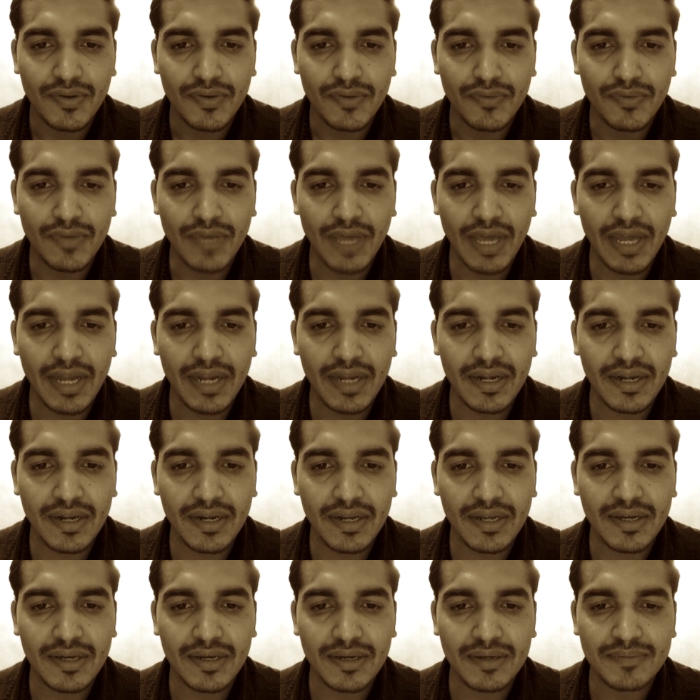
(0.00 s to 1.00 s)
We are in
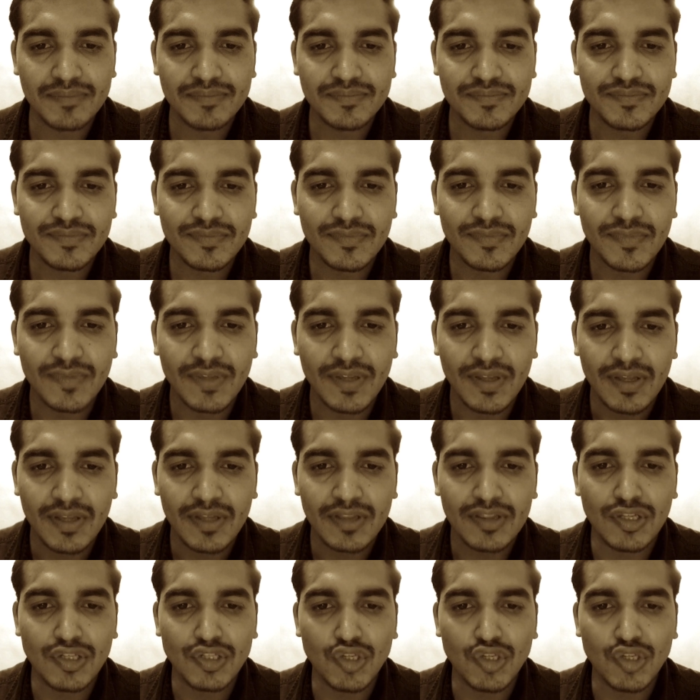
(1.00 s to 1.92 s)
the